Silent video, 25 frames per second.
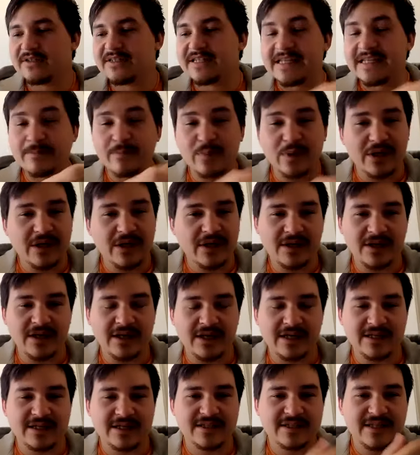deepen
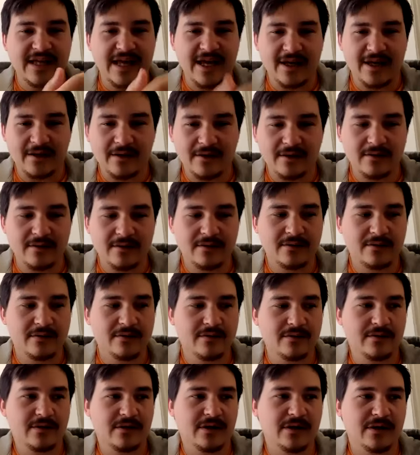and extend
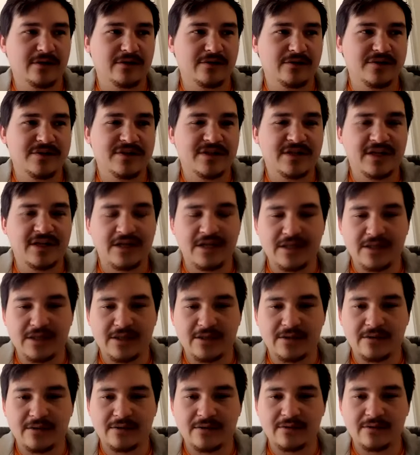
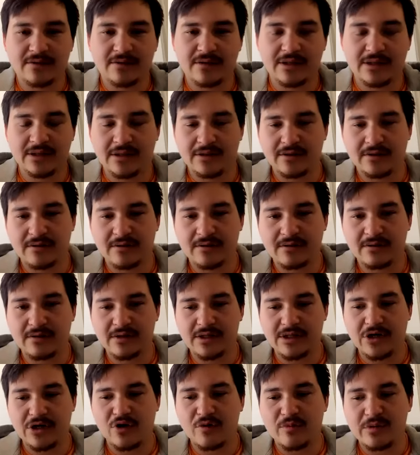lucidity in
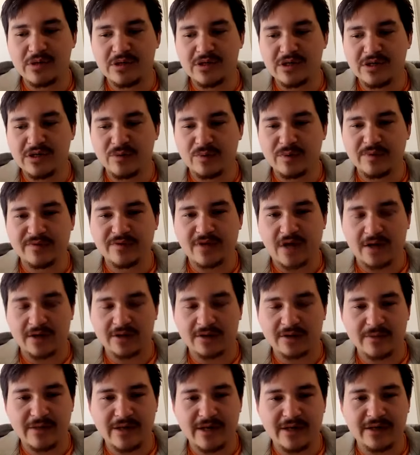the OBE. We've
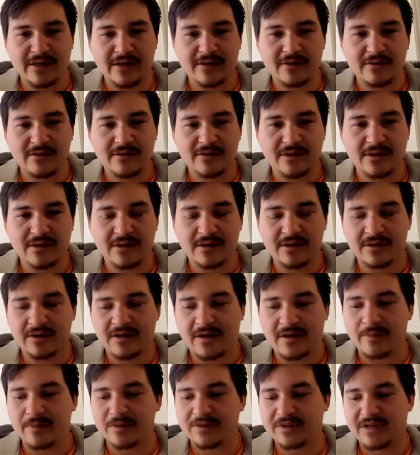talked about it a
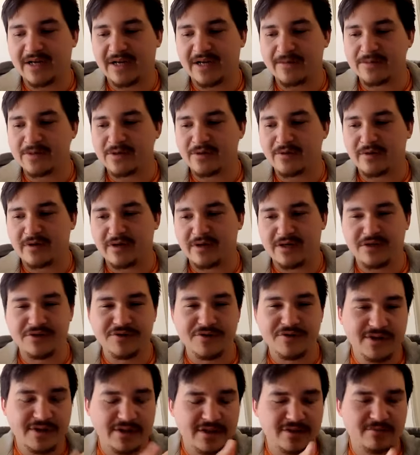couple times already,
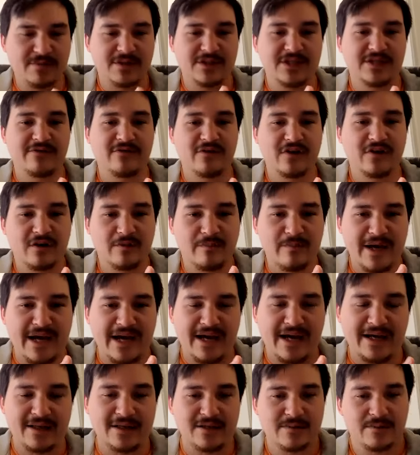using specific
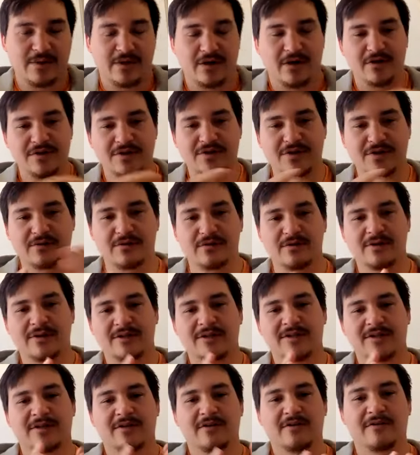commands, but also
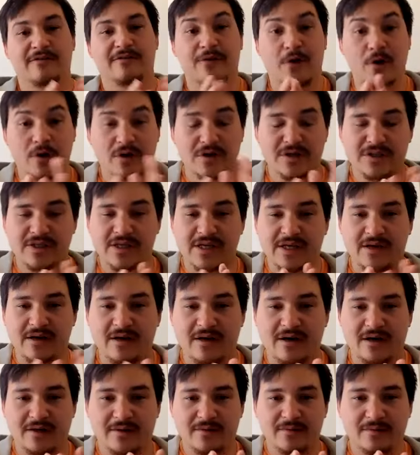focusing
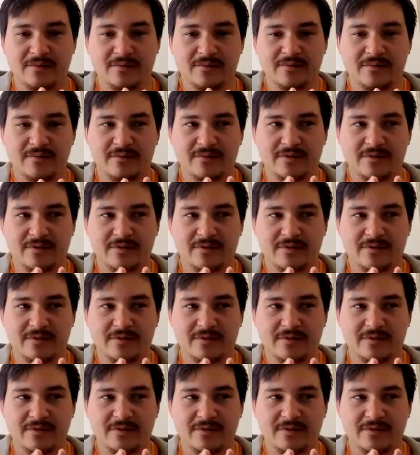on